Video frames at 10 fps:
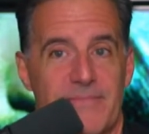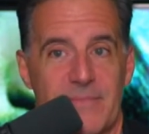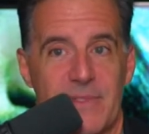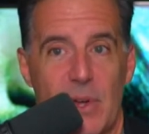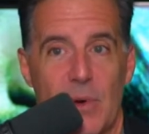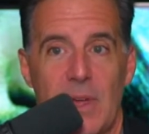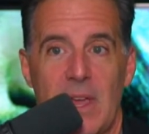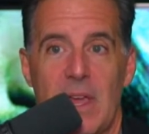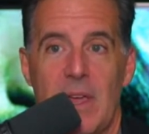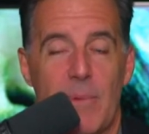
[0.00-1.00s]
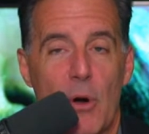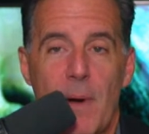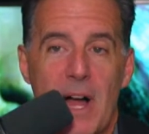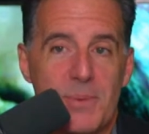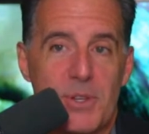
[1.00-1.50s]
So bail
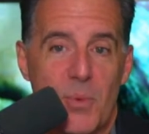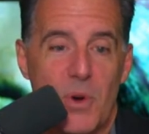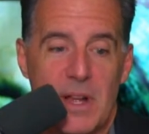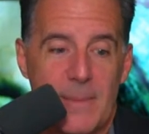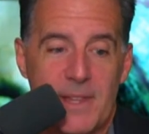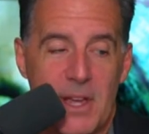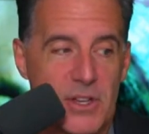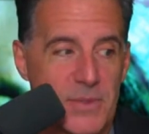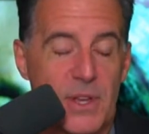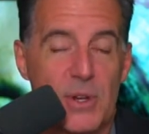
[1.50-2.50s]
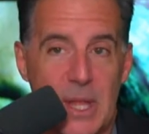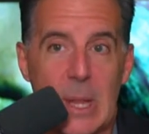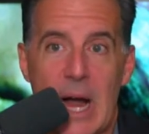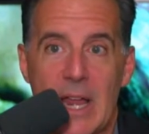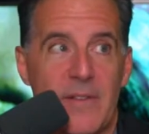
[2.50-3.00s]
bondsman's work. I'm telling you, there's a
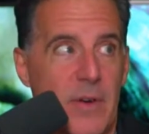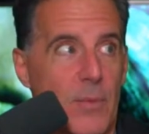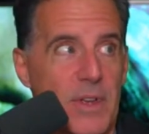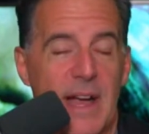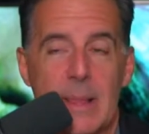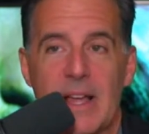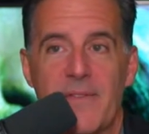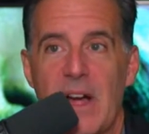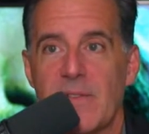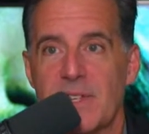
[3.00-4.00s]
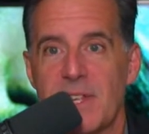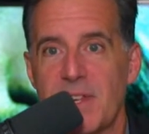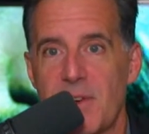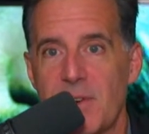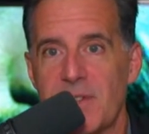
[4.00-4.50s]
lot of them. We got like five or
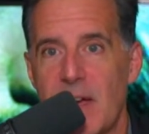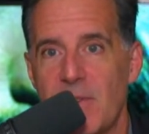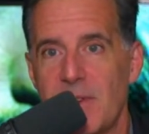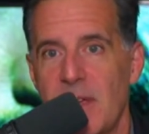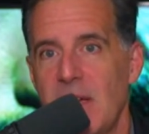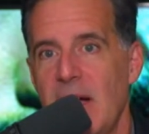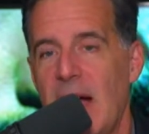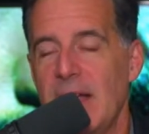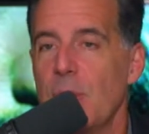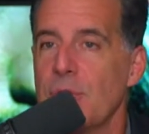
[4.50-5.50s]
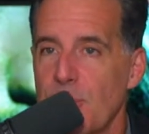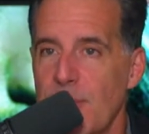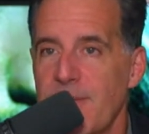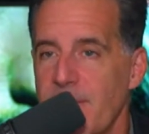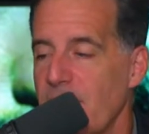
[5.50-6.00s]
six in our town. I know
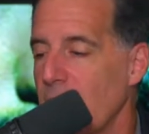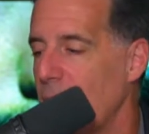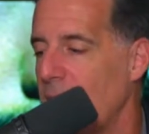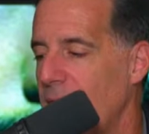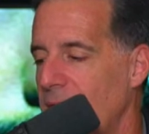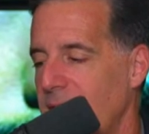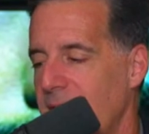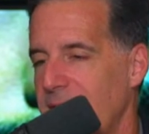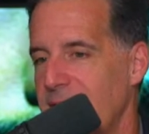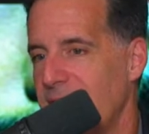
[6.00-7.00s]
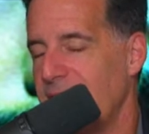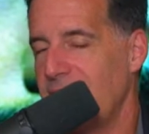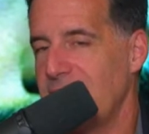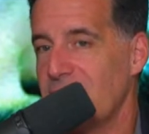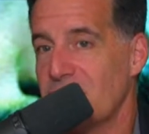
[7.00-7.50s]
three of them very well, and uh,
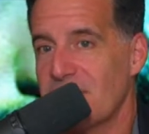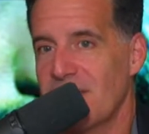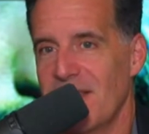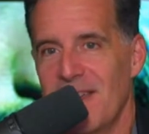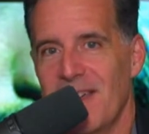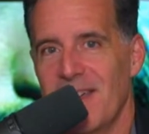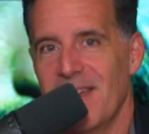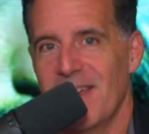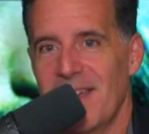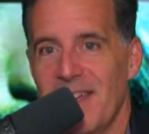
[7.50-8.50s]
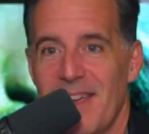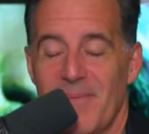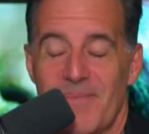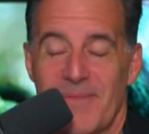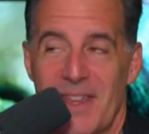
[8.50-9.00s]
it's just
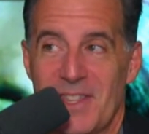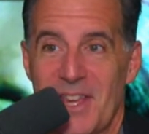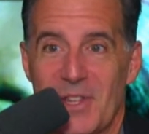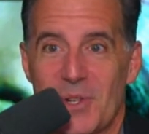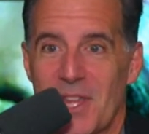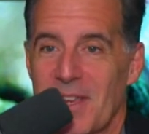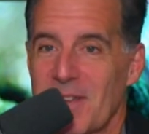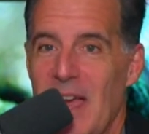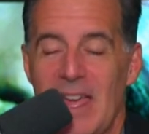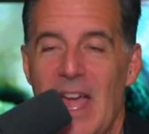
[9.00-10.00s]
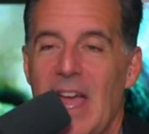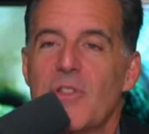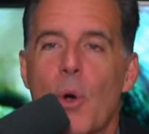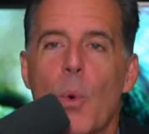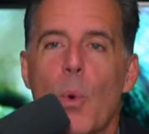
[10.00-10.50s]
it's interesting. I,
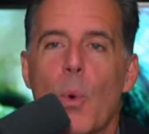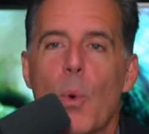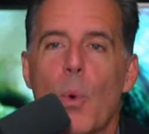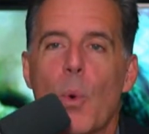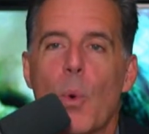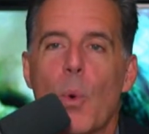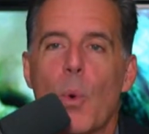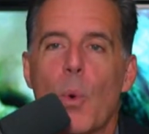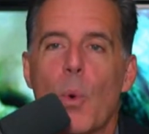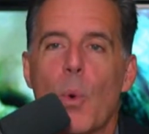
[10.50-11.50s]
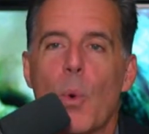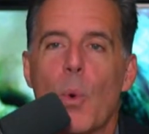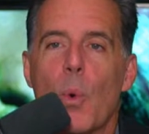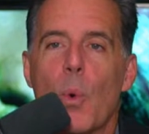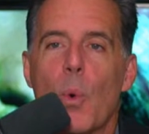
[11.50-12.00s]
at the worst case scenario, you're going to get
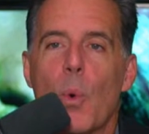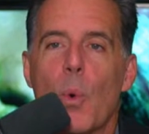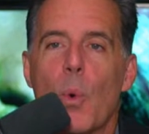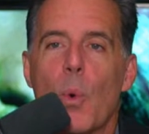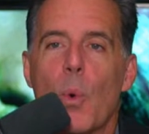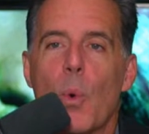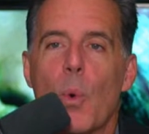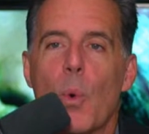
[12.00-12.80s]
some really good stories out of it.